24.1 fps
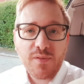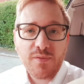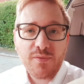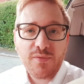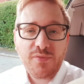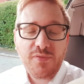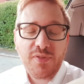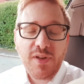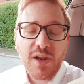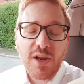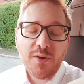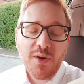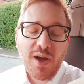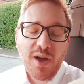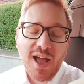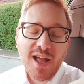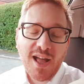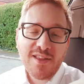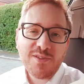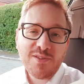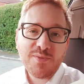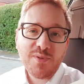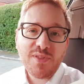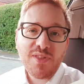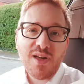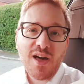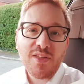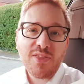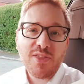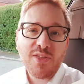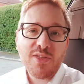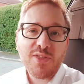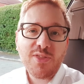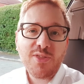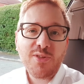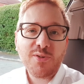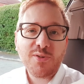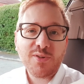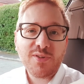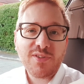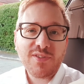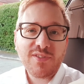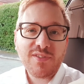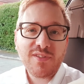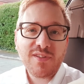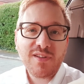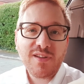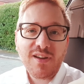Fill your heads with other
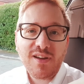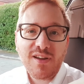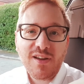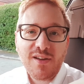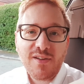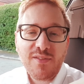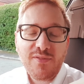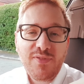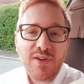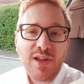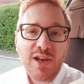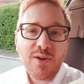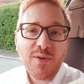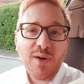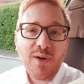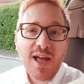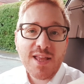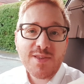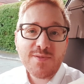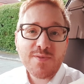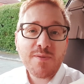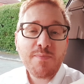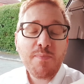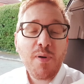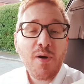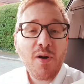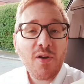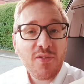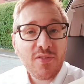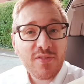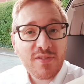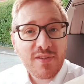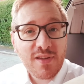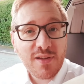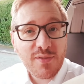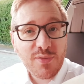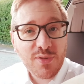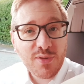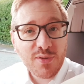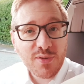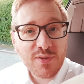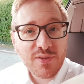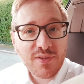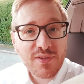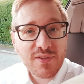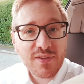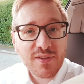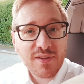thoughts. Fill your heads with positive
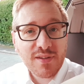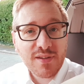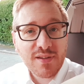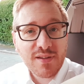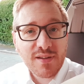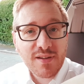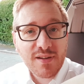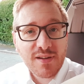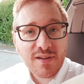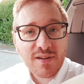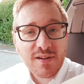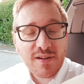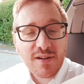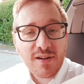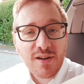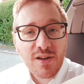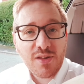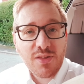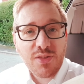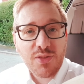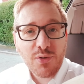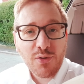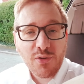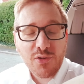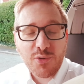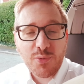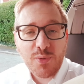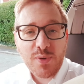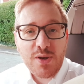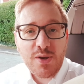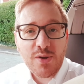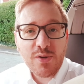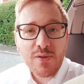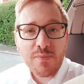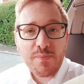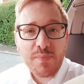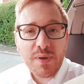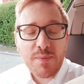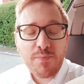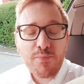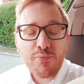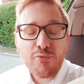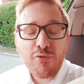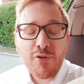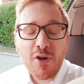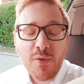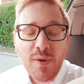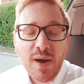thoughts. Thoughts where you can be
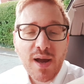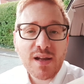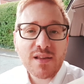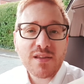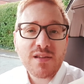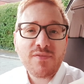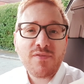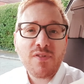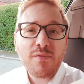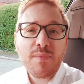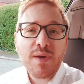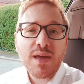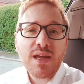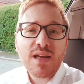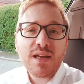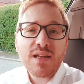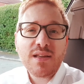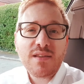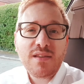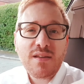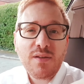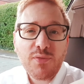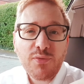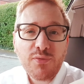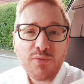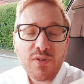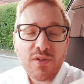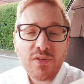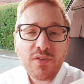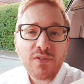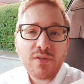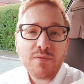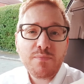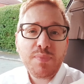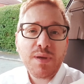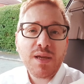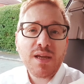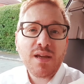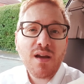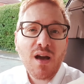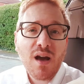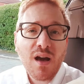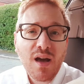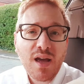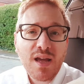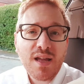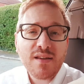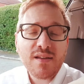proactive and make a difference and be
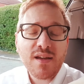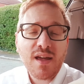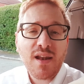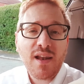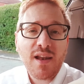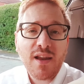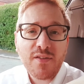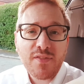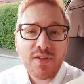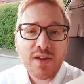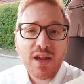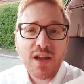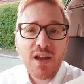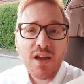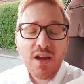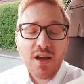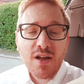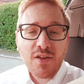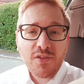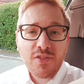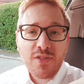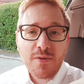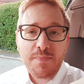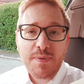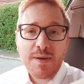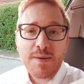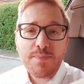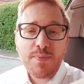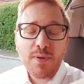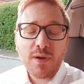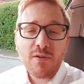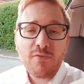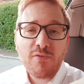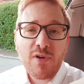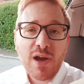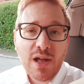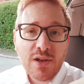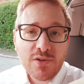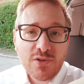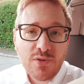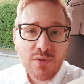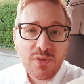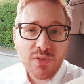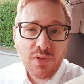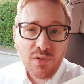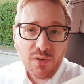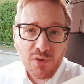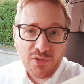kind and loving to the people around you.
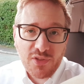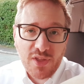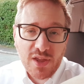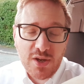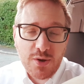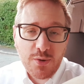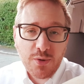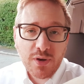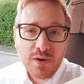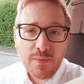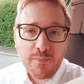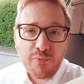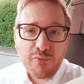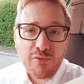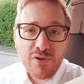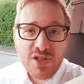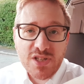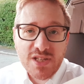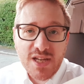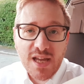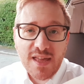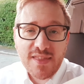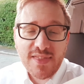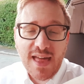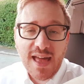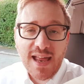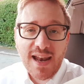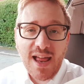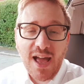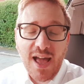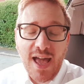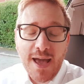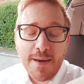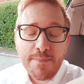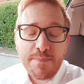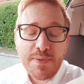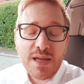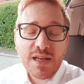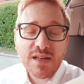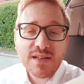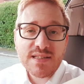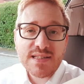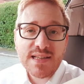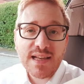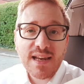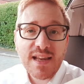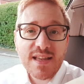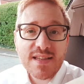Thoughts that you can appreciate that
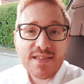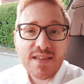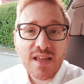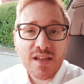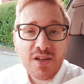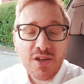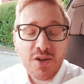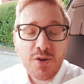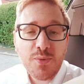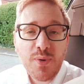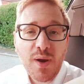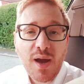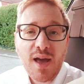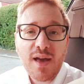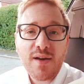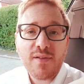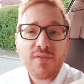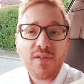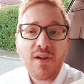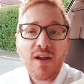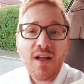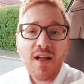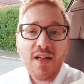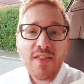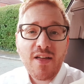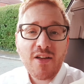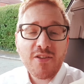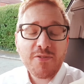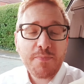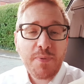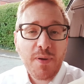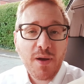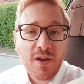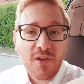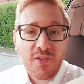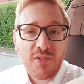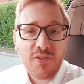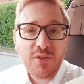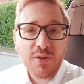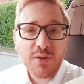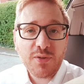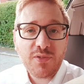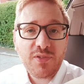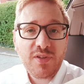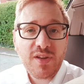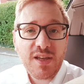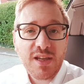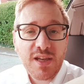happiness list that you have that's personal
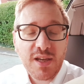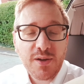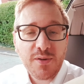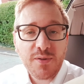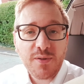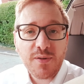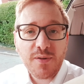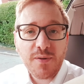to you.